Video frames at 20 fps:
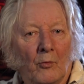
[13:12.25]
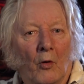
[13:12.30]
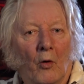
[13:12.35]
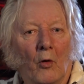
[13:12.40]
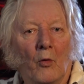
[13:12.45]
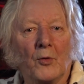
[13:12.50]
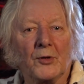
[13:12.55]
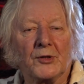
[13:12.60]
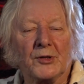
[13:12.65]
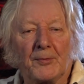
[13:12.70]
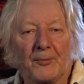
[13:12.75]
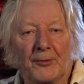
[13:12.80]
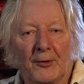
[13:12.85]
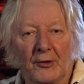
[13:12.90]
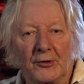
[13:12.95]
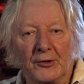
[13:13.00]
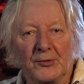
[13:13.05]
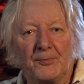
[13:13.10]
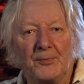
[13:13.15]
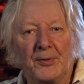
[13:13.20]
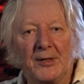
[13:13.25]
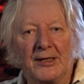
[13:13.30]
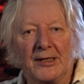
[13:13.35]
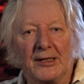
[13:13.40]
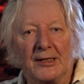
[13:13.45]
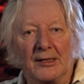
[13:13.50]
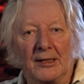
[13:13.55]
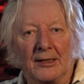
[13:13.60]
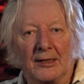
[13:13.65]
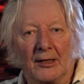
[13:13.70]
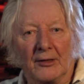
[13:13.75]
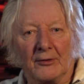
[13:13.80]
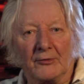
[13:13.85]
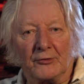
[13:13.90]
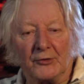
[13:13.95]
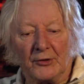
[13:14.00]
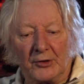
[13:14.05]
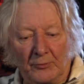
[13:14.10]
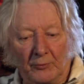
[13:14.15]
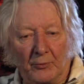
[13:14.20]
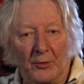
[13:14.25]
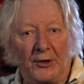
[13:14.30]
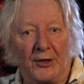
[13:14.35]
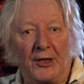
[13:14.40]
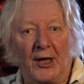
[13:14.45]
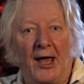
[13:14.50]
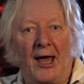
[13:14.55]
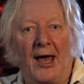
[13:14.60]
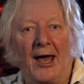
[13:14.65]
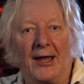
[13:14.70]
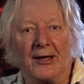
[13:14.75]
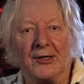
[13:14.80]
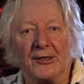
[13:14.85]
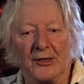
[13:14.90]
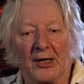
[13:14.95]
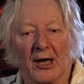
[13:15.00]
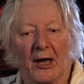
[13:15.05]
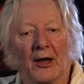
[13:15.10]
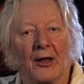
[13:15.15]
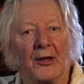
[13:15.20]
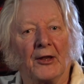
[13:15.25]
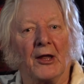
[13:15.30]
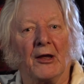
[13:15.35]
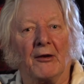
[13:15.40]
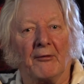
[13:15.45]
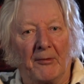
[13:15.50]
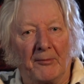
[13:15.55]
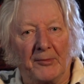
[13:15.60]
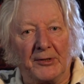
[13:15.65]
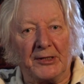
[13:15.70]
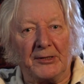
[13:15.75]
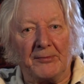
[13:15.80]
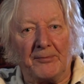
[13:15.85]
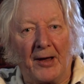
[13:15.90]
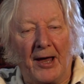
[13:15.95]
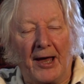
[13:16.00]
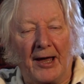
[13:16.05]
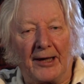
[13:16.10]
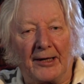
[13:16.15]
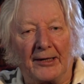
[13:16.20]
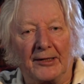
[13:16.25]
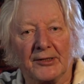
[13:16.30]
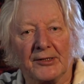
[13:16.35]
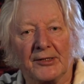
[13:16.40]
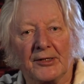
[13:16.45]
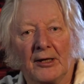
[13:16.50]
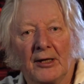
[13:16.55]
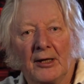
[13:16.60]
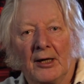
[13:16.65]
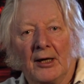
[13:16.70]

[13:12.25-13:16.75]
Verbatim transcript: Always approach bidding countries with their hands out and their empty bags.